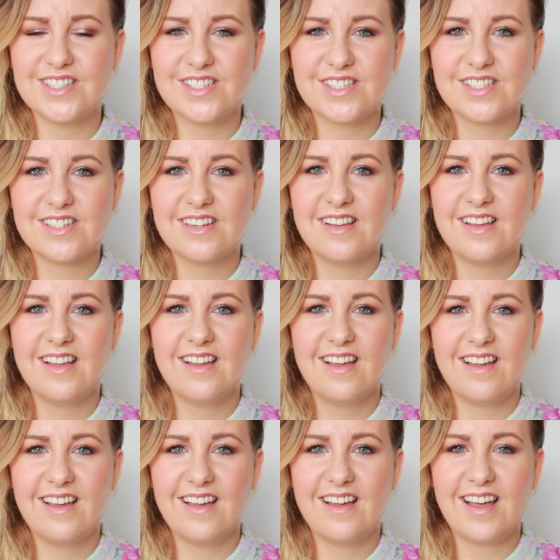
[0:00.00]
they just,
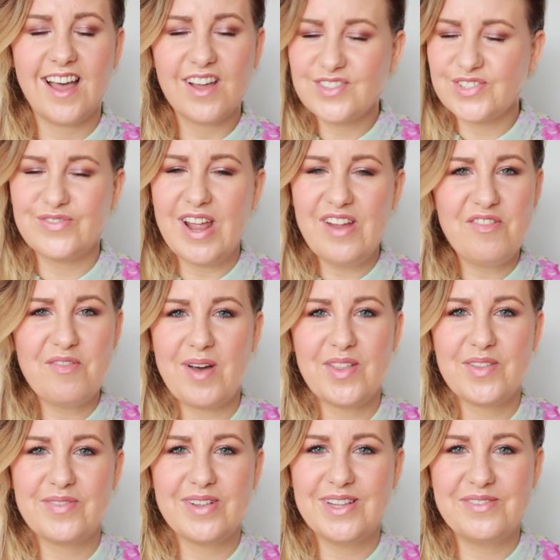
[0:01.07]
I have to rave
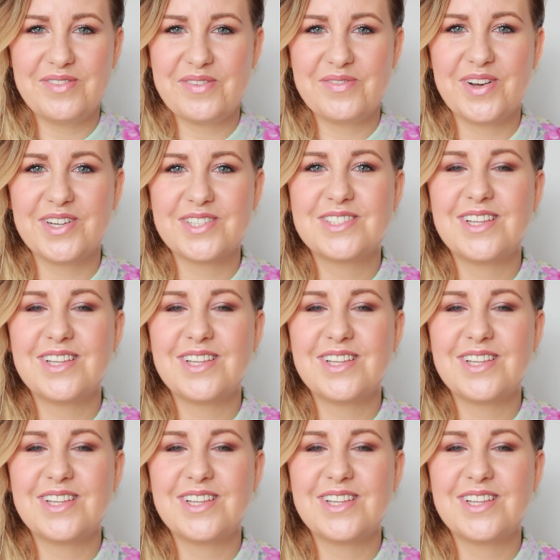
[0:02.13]
about them a little bit more,